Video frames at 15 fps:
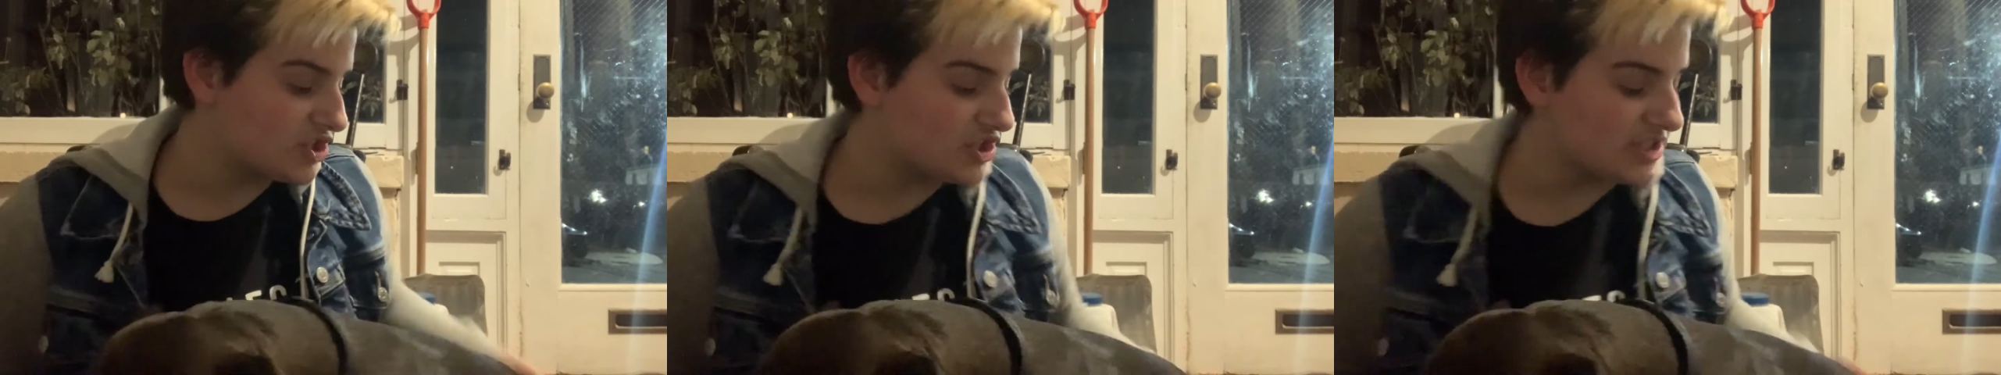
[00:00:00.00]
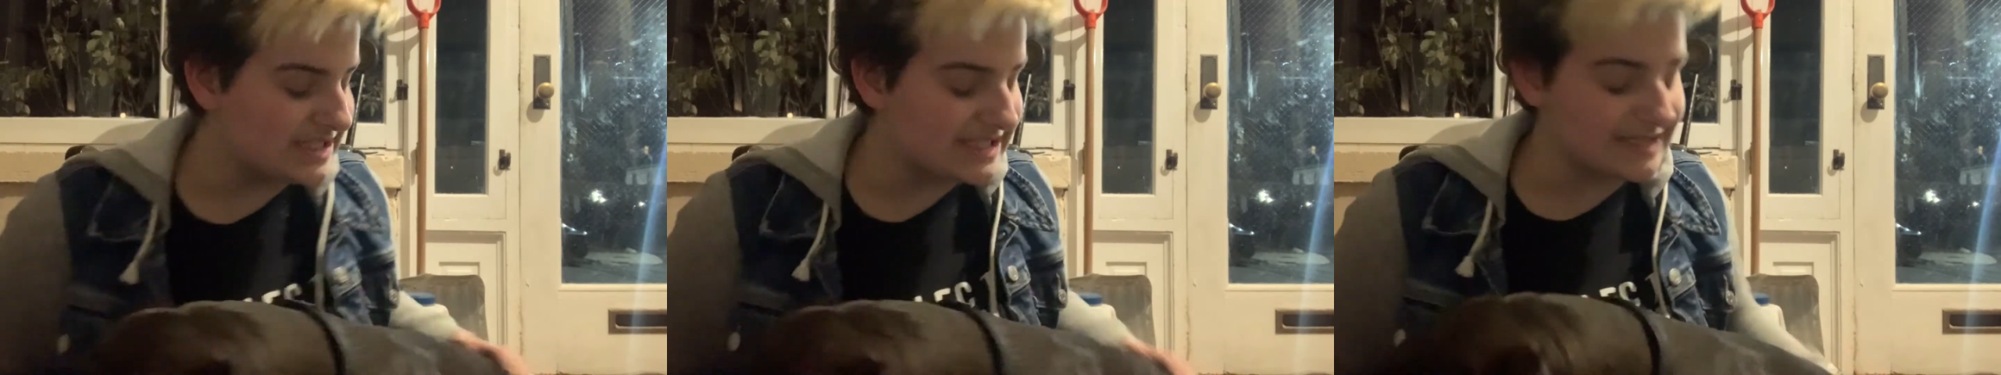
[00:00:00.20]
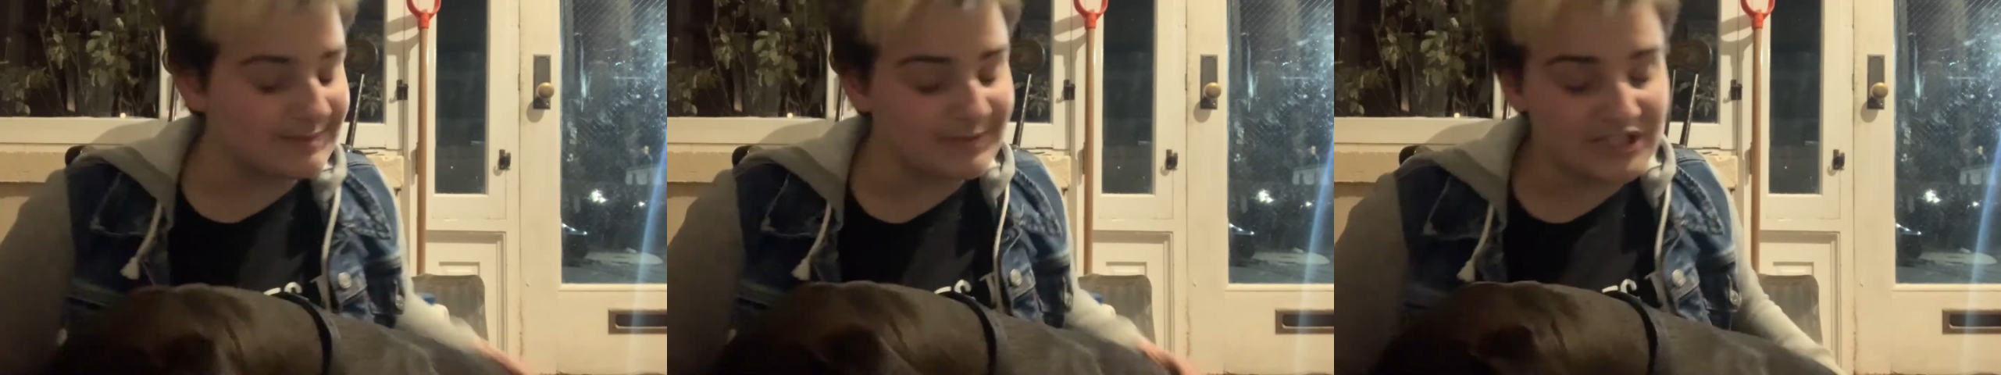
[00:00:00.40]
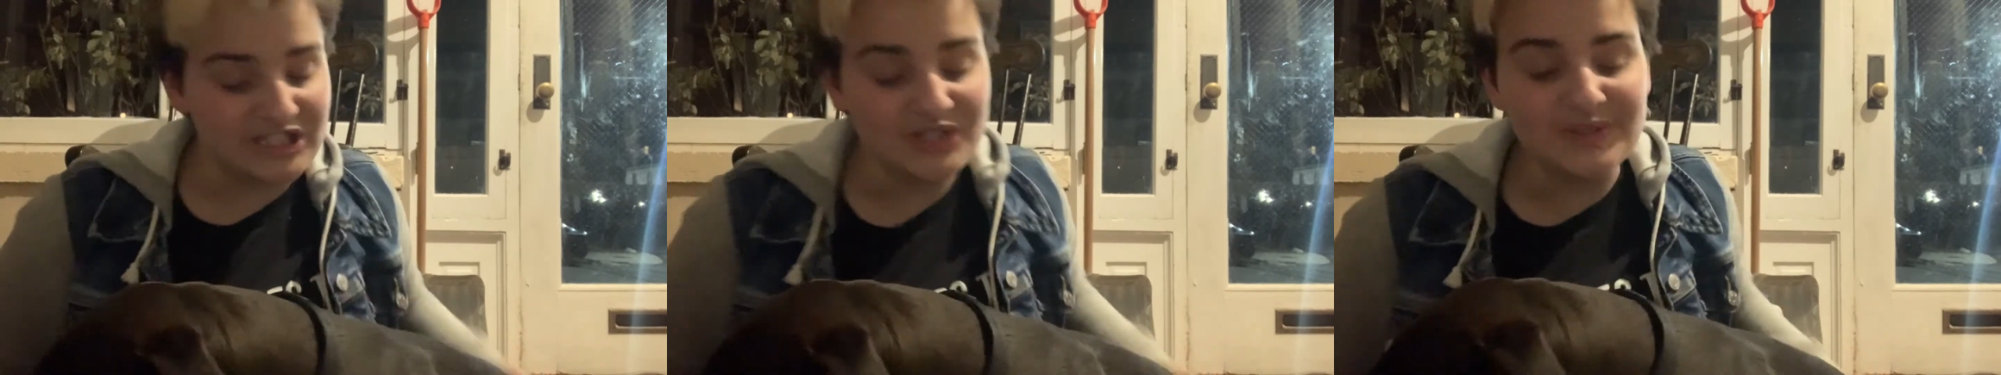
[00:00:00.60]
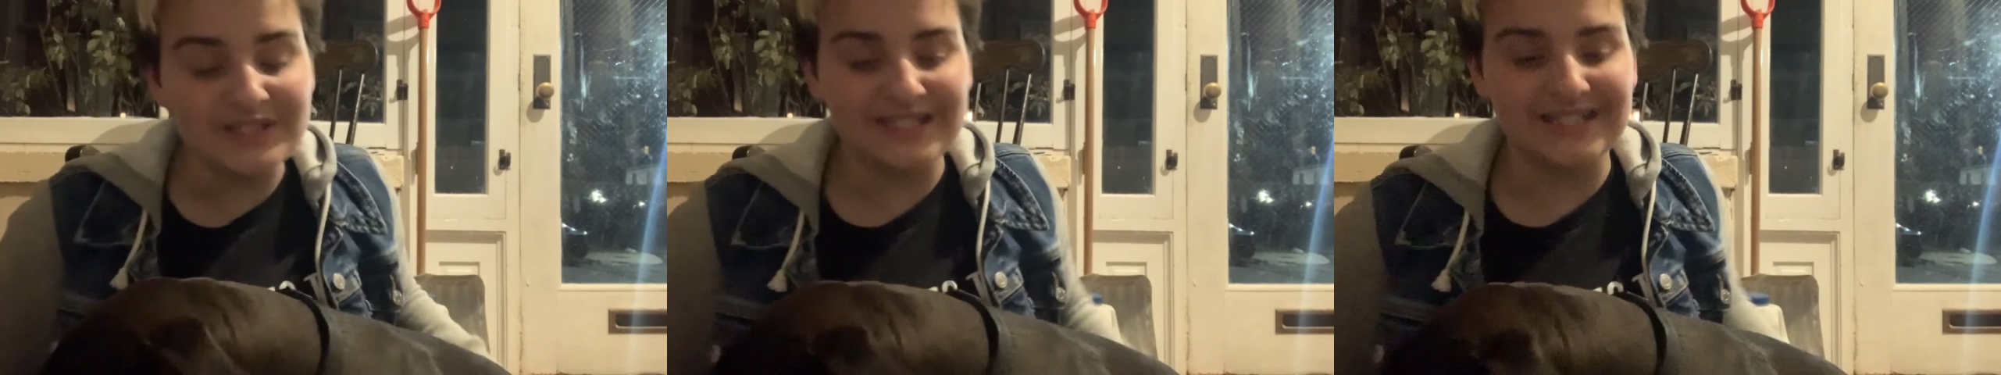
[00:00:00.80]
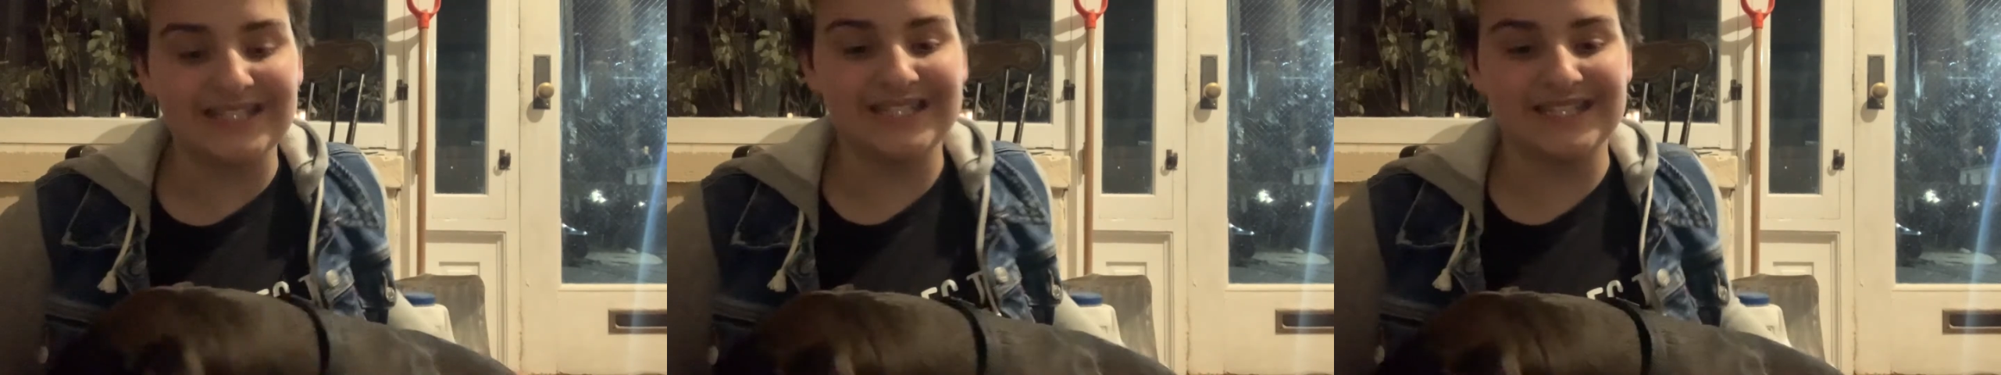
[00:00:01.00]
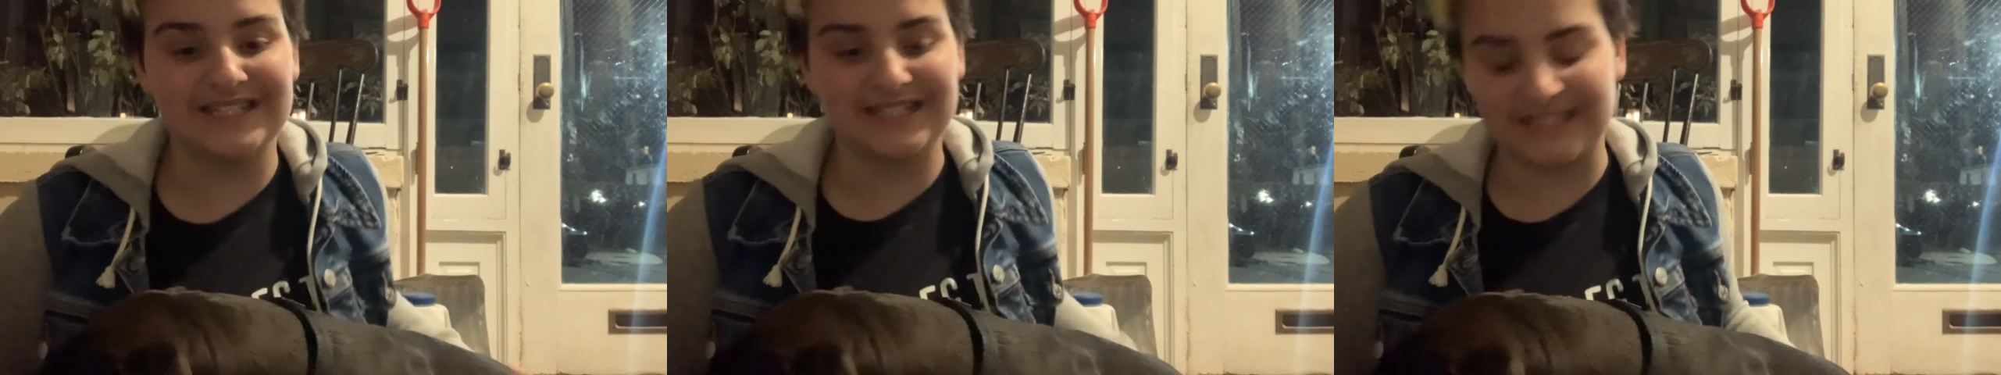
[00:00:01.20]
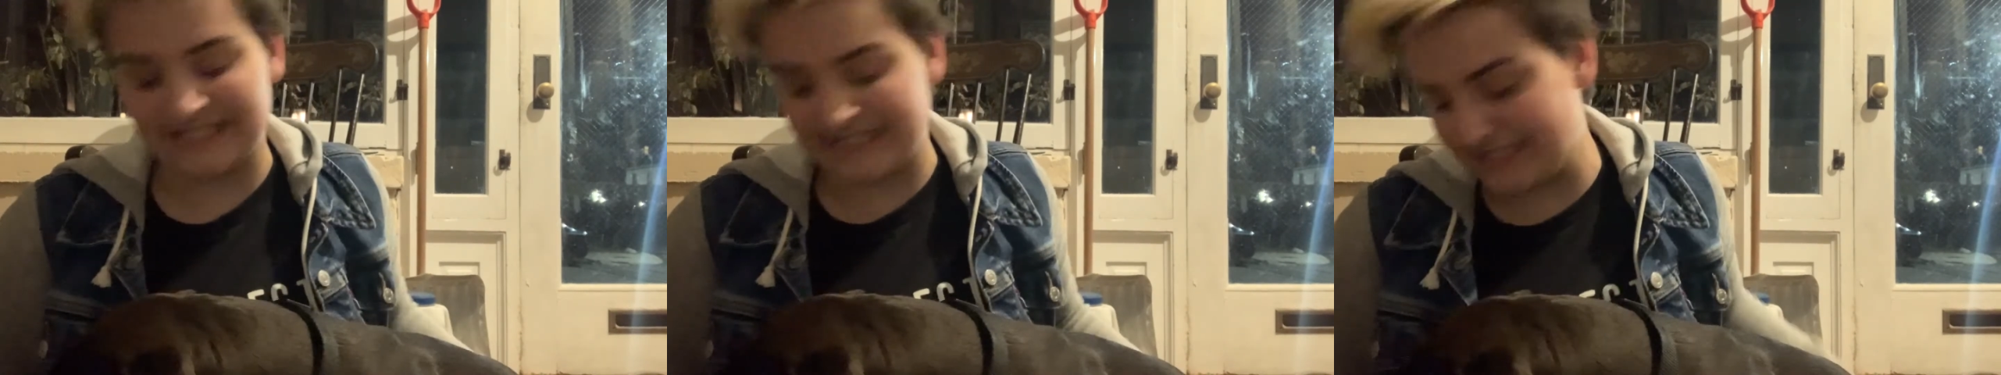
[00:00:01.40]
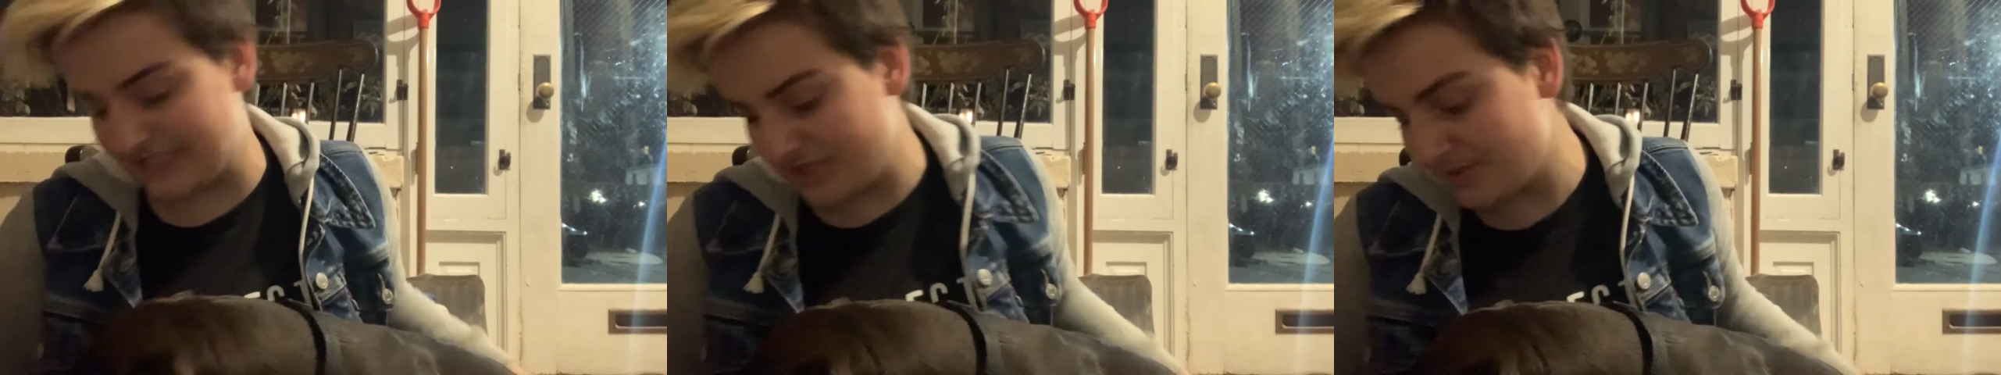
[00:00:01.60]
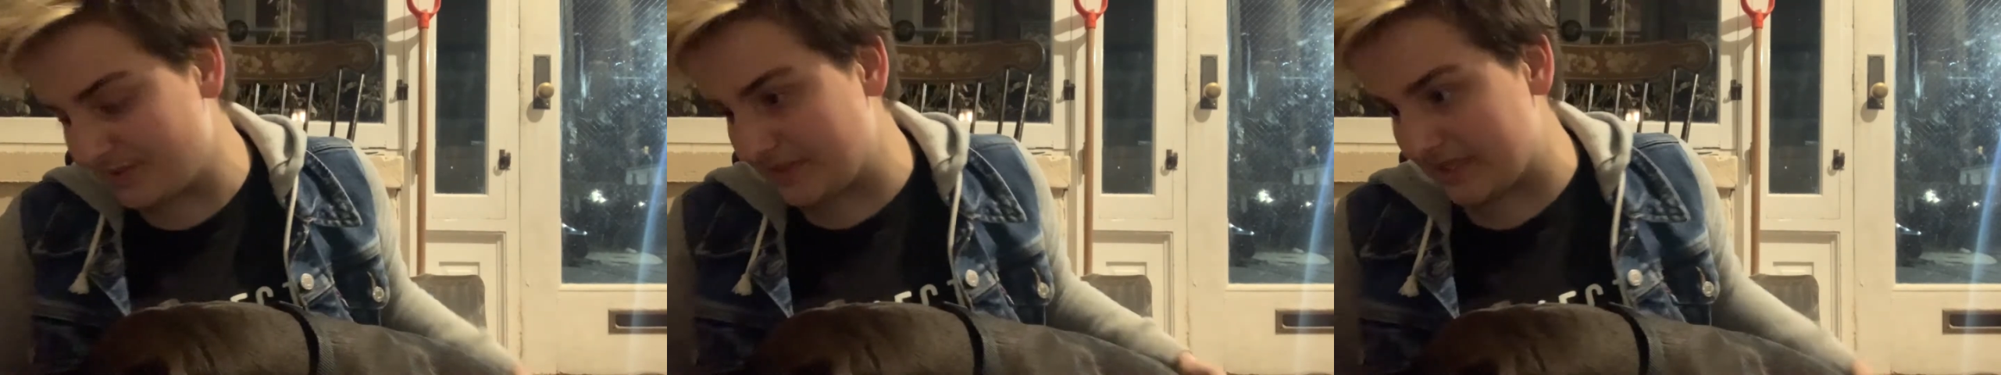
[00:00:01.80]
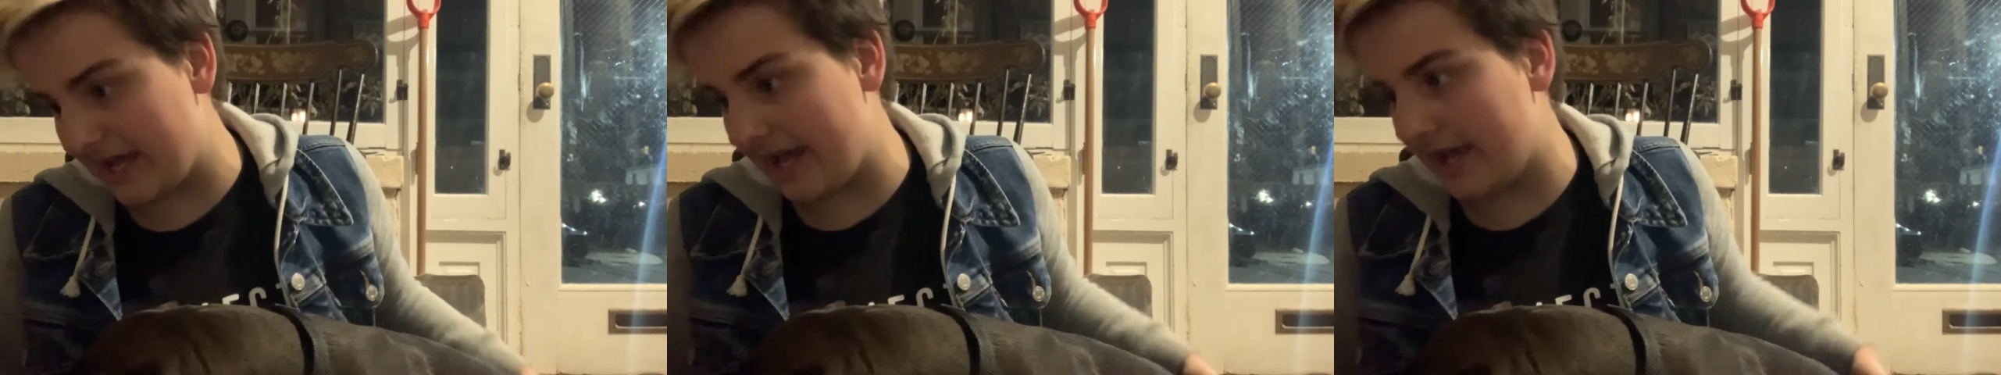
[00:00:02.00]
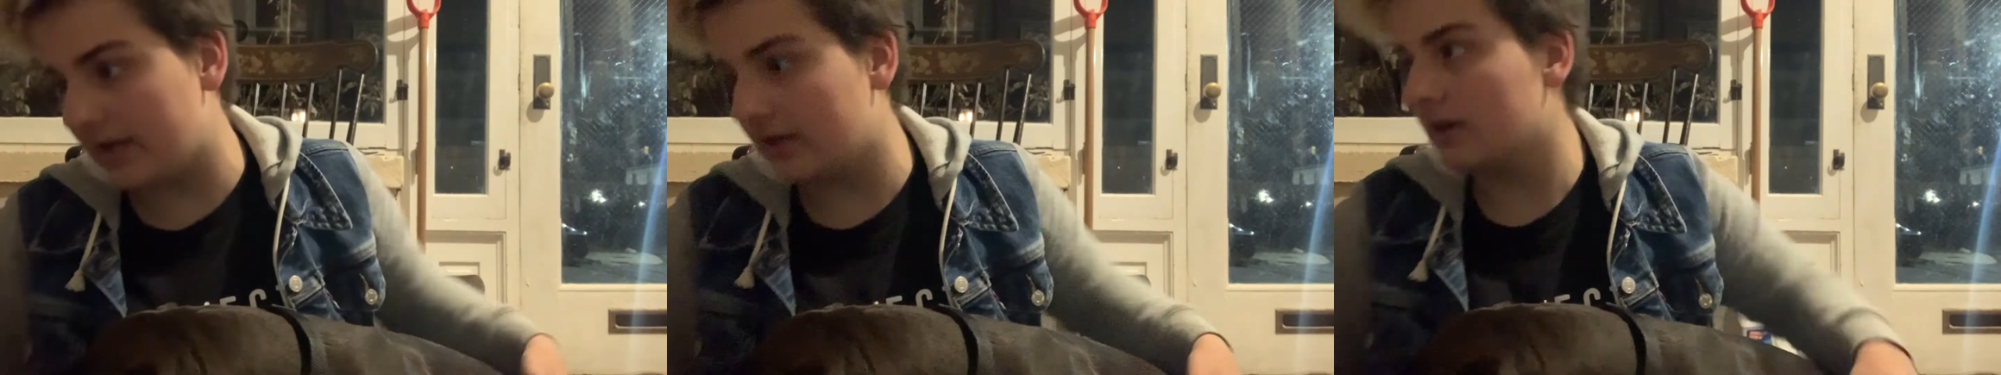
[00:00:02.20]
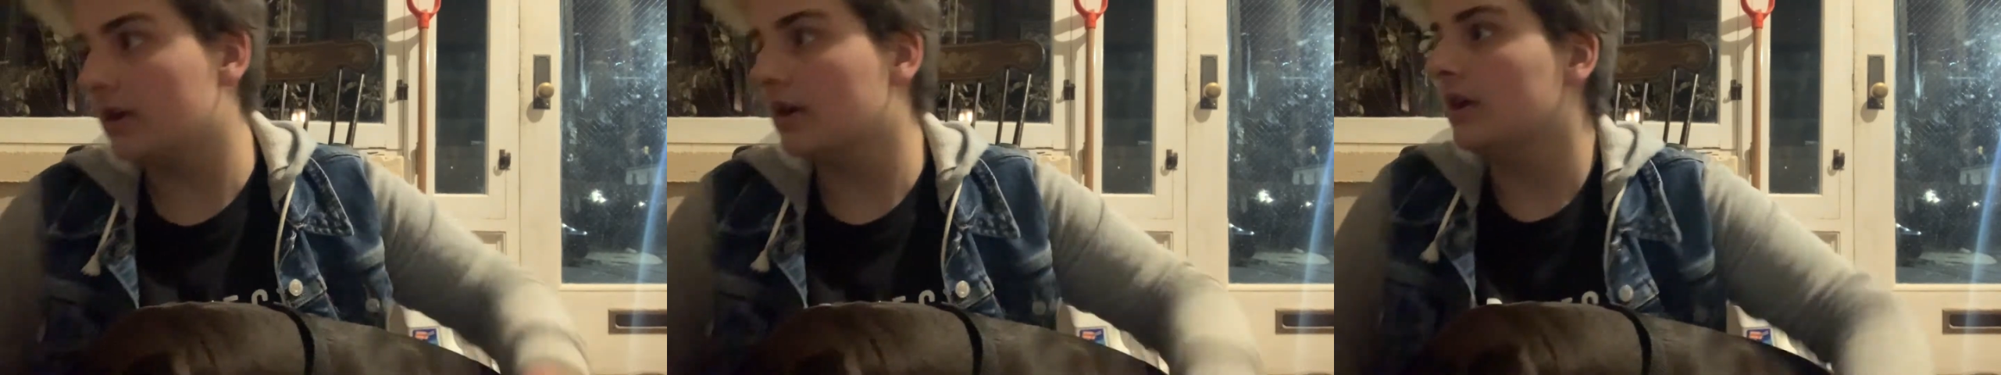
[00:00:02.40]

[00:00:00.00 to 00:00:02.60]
she's supposed to not do that.